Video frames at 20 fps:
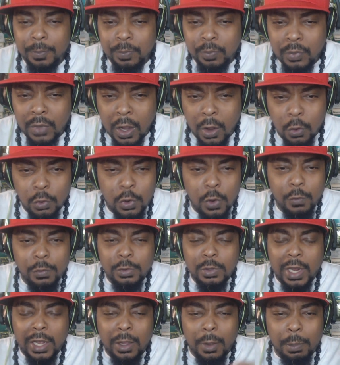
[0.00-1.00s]
I don't know if it was
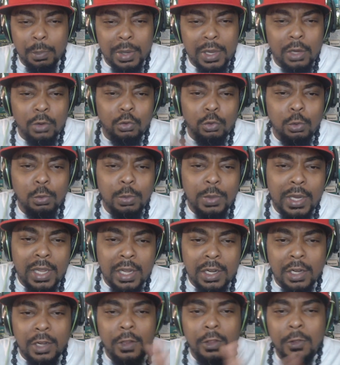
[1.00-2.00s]
like a big group there
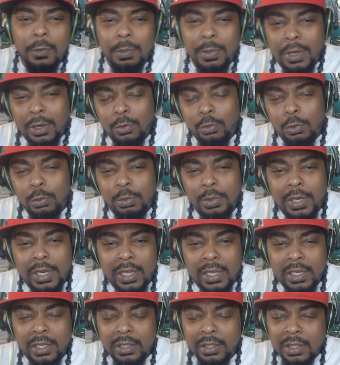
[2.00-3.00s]
and another big group
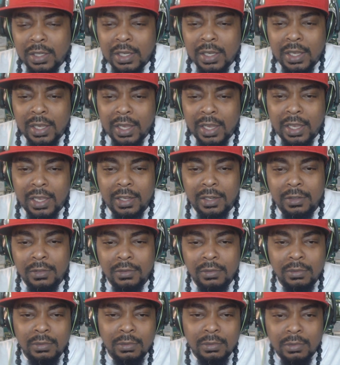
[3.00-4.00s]
there, and
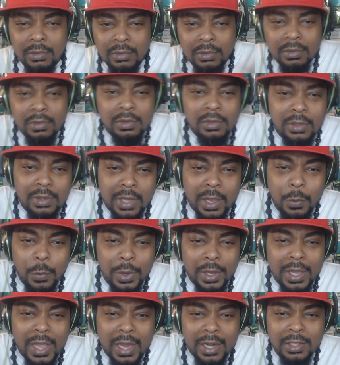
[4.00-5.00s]
they went
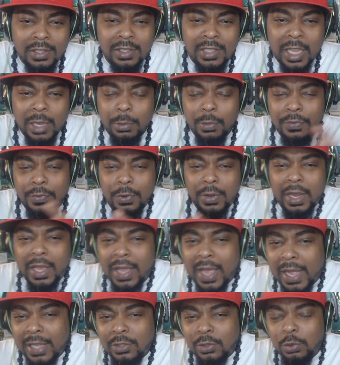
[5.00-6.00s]
and got the steak before they
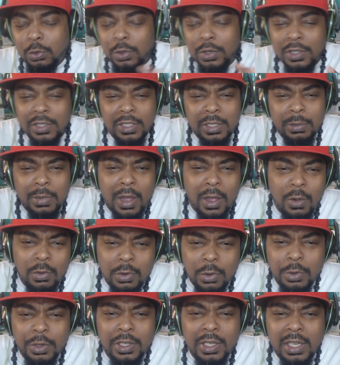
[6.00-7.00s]
got to it or something. I don't
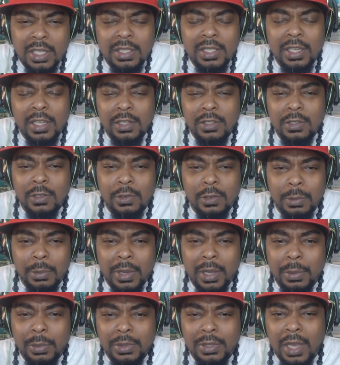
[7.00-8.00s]
know the details on it,
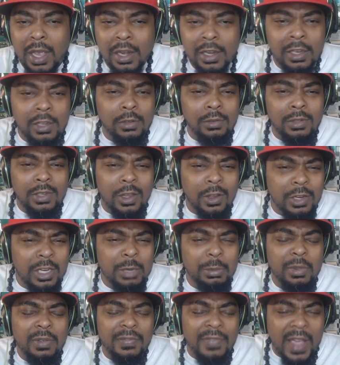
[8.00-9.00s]
man, but y'all need to
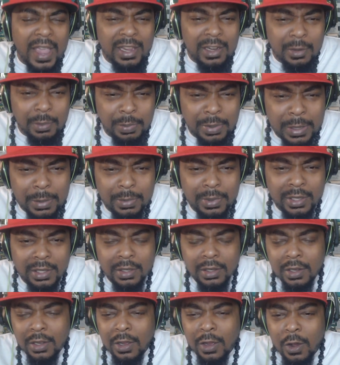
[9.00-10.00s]
be fighting in public
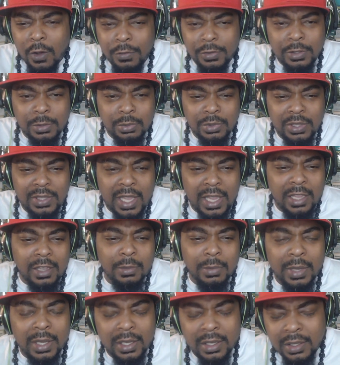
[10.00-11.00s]
over some steak,
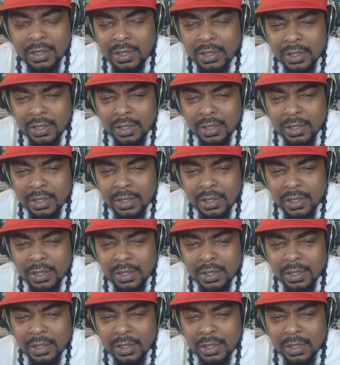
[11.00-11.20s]
man.